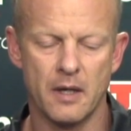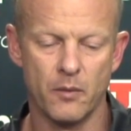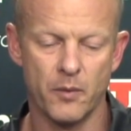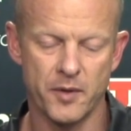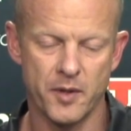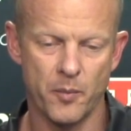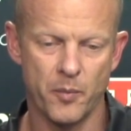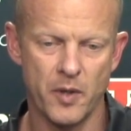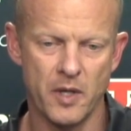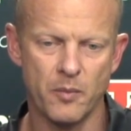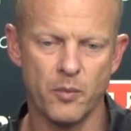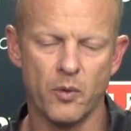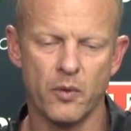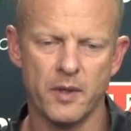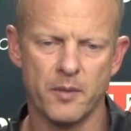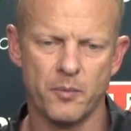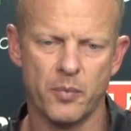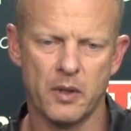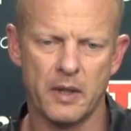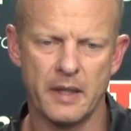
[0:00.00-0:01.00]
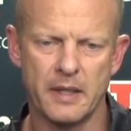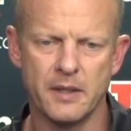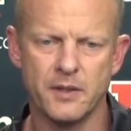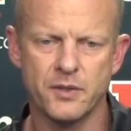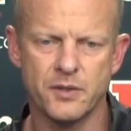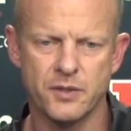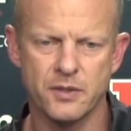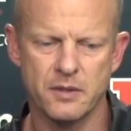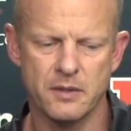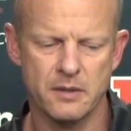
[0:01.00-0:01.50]
with the people in
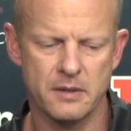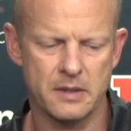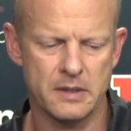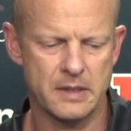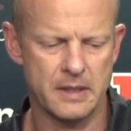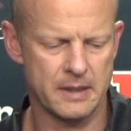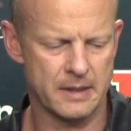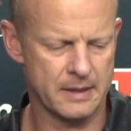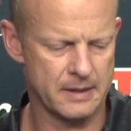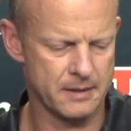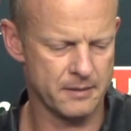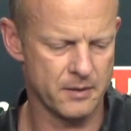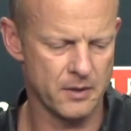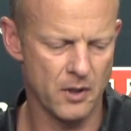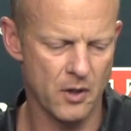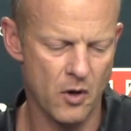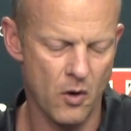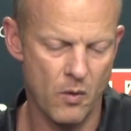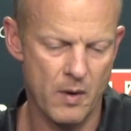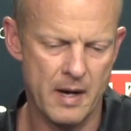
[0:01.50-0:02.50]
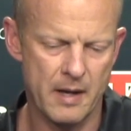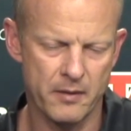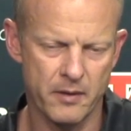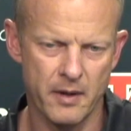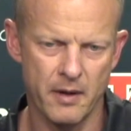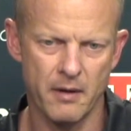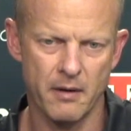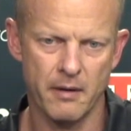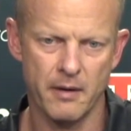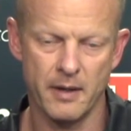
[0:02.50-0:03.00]
place to to go out
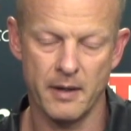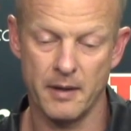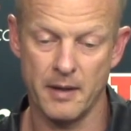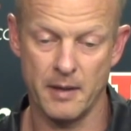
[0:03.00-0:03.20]
there and,